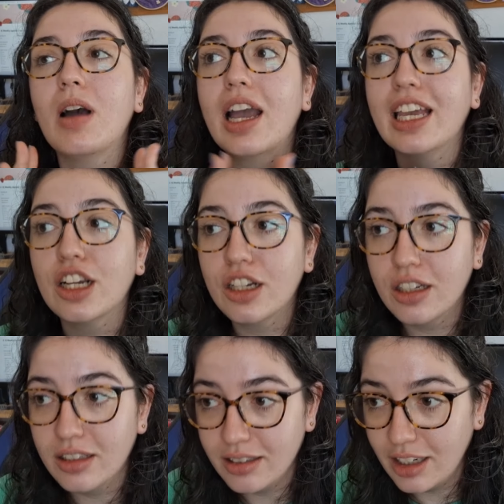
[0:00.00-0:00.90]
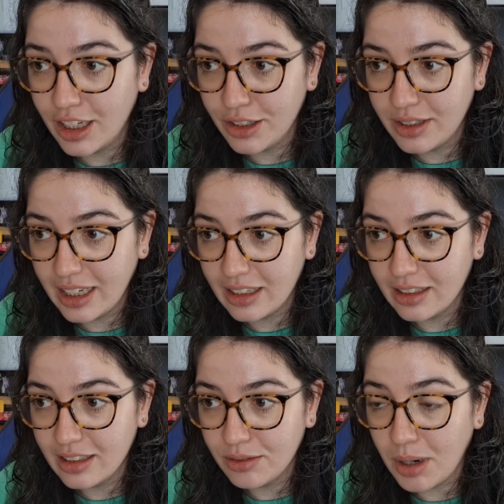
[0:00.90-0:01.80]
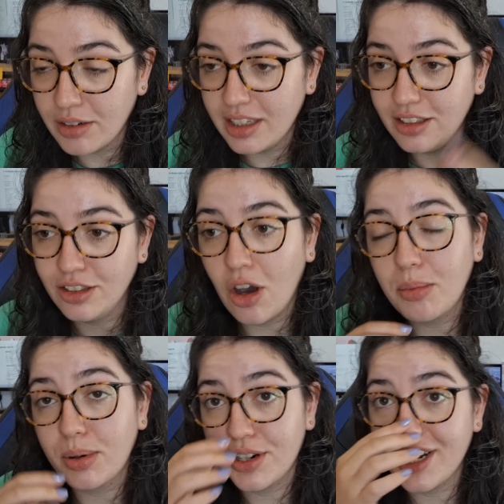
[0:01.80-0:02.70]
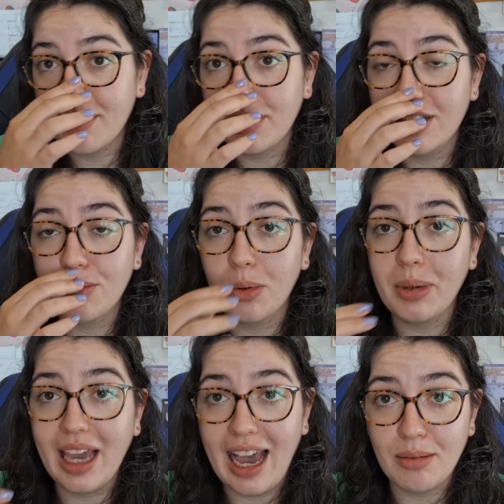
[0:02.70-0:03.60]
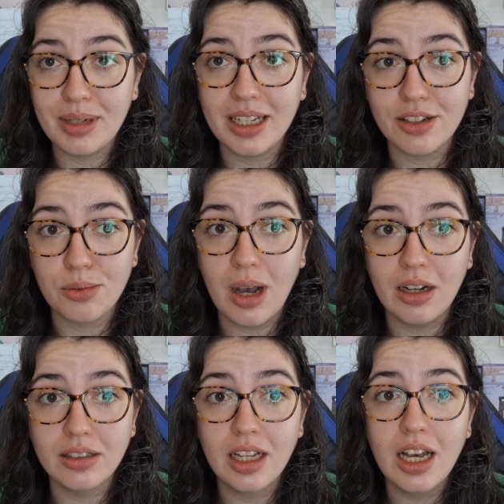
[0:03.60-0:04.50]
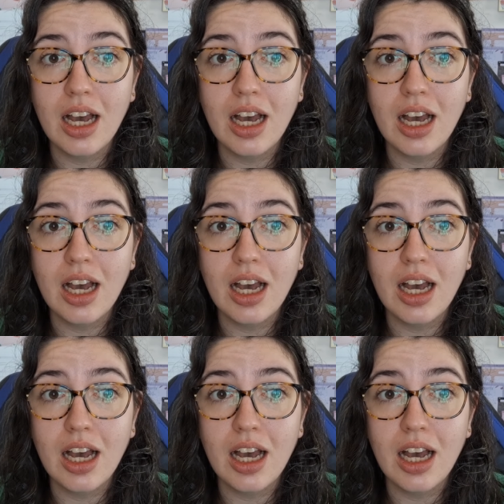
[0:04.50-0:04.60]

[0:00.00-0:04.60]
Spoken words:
Including, well, this is not a project, but this will be happening as well.